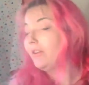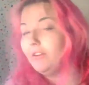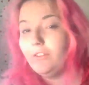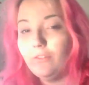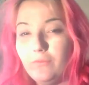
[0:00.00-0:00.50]

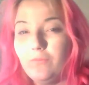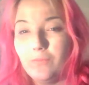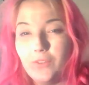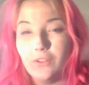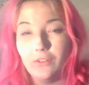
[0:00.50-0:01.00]
you
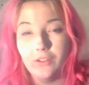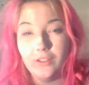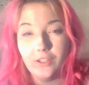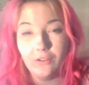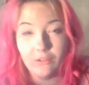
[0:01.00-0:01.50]

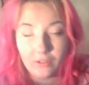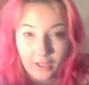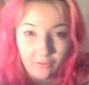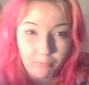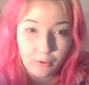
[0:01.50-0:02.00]
really don't
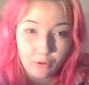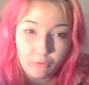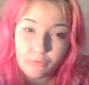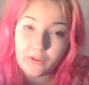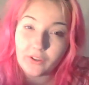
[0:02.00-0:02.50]
have
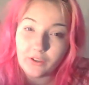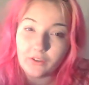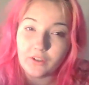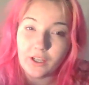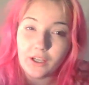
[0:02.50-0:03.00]
proof until
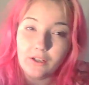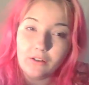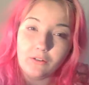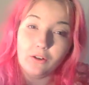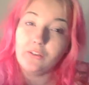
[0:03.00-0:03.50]
you're dead
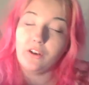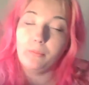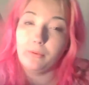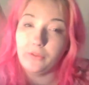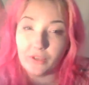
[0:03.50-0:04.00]
or until
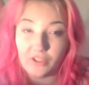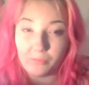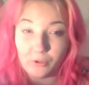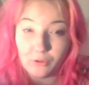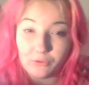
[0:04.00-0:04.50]
science
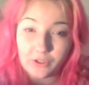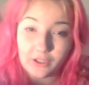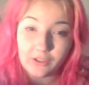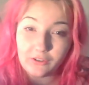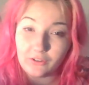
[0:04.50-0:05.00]
proves
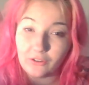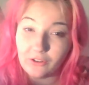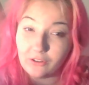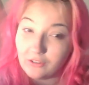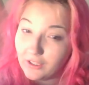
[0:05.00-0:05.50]
it.
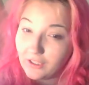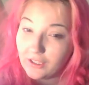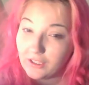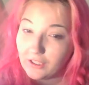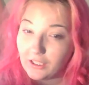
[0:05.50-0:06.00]
So
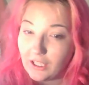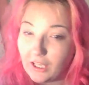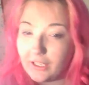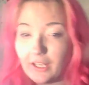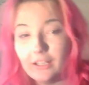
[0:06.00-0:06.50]

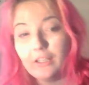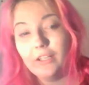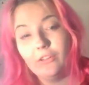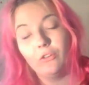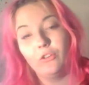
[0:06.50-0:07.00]
I kind of
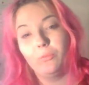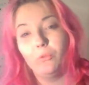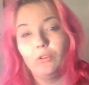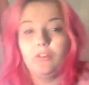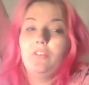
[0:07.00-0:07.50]
lean towards
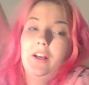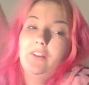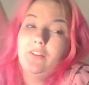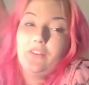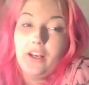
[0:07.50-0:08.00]
more of the
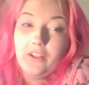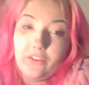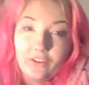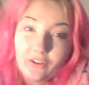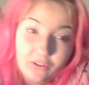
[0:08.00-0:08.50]
sciencey side.
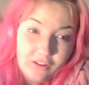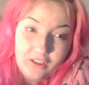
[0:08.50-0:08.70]
So